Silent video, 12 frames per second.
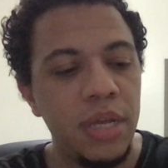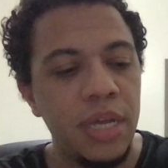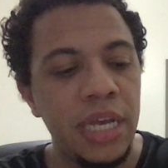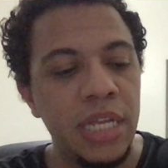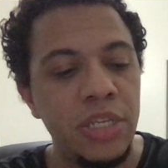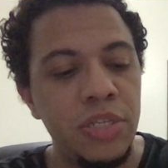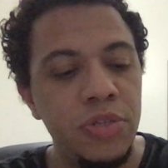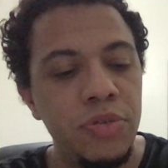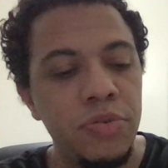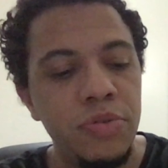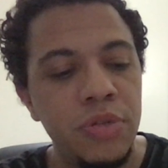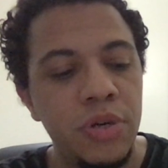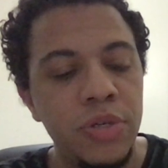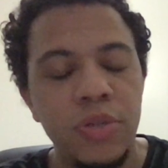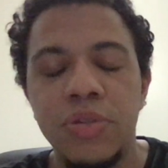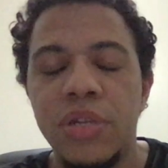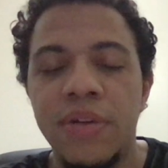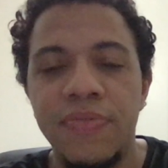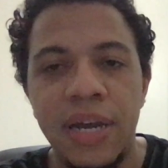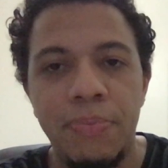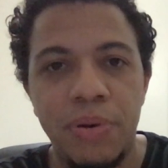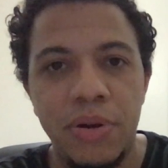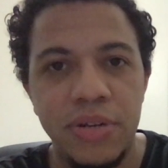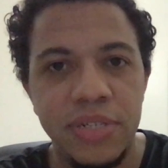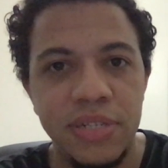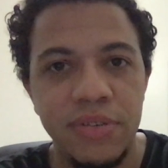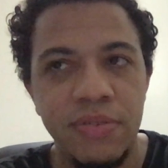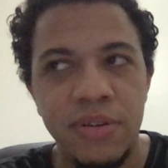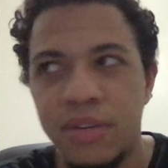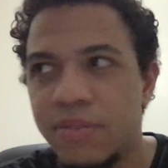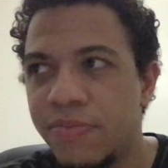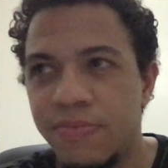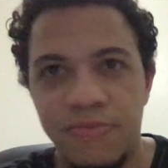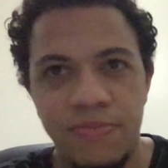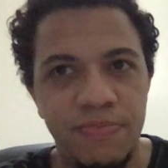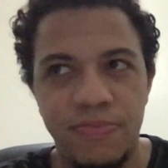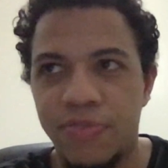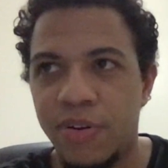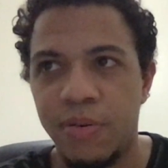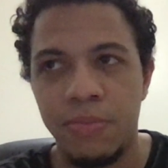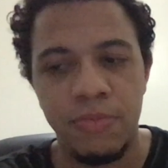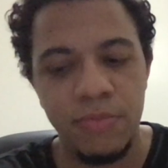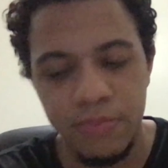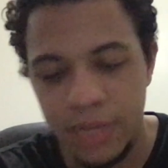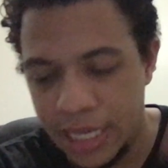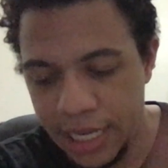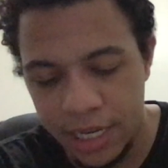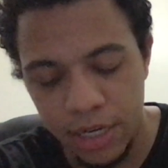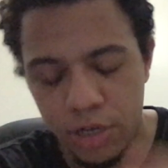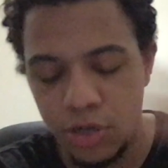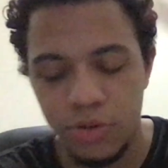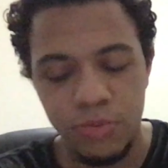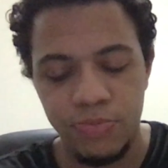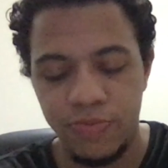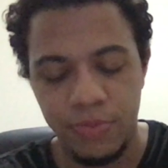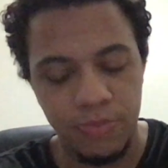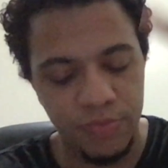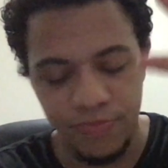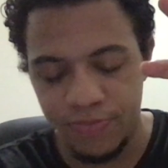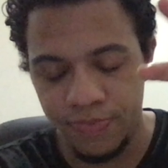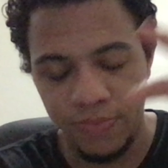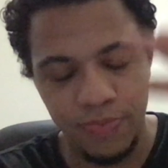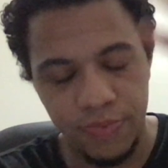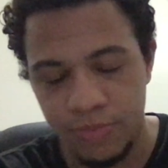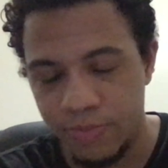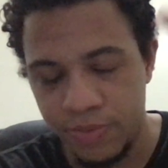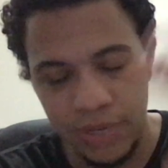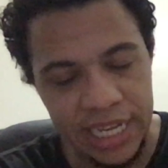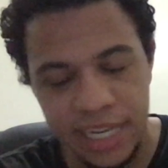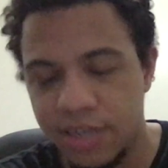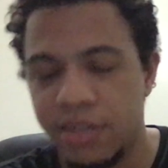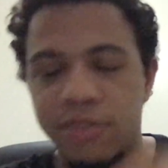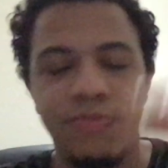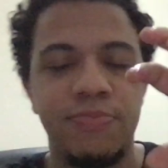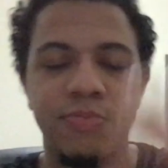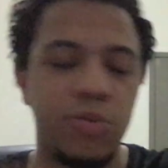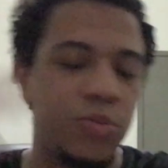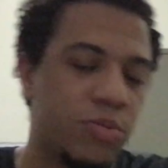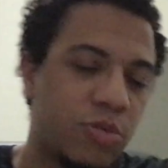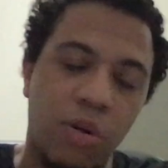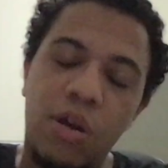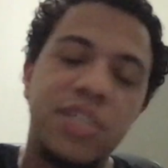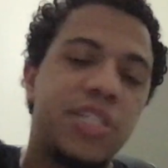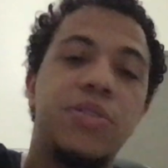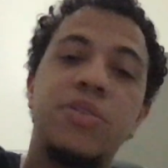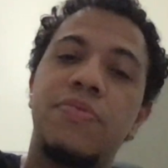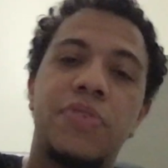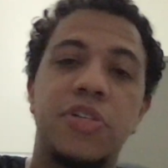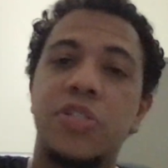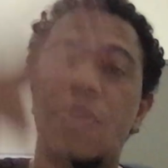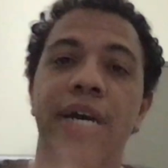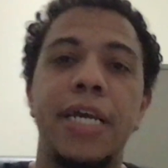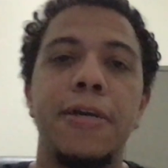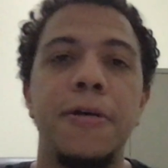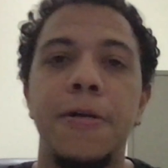and you know you love that person from here, from, from here to across the universe, right?